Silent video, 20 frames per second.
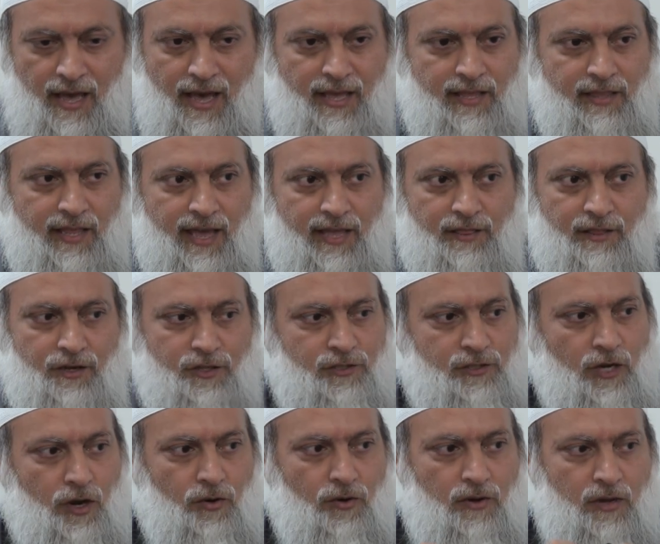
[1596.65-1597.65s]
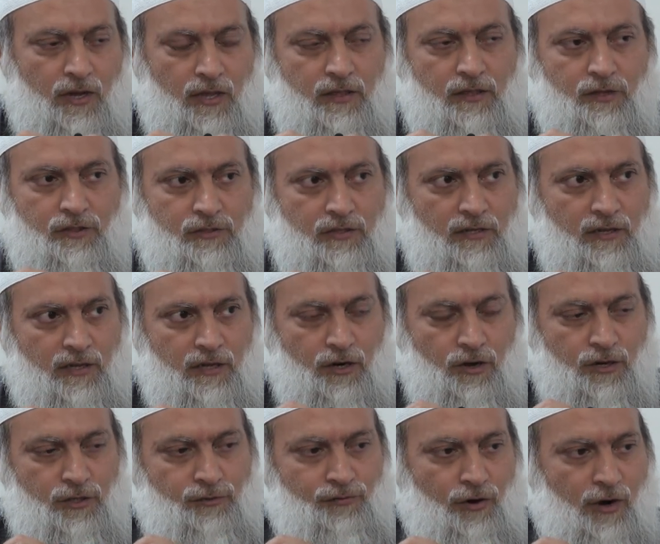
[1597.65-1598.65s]
And there's you
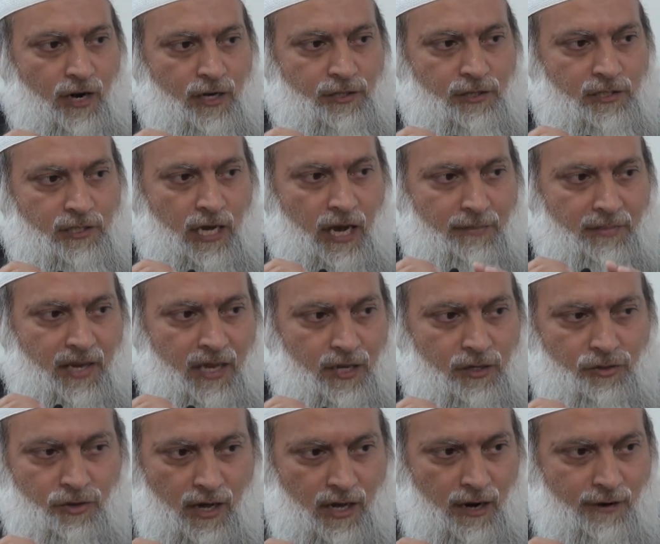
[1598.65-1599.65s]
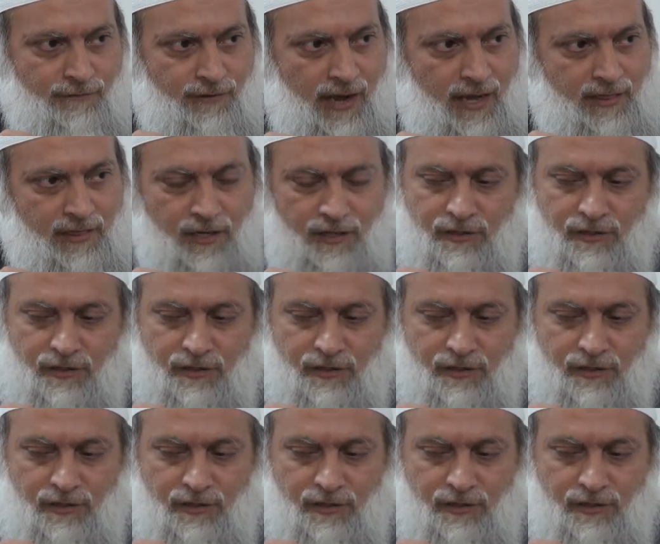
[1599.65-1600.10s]
know, as far as coming into Arafat,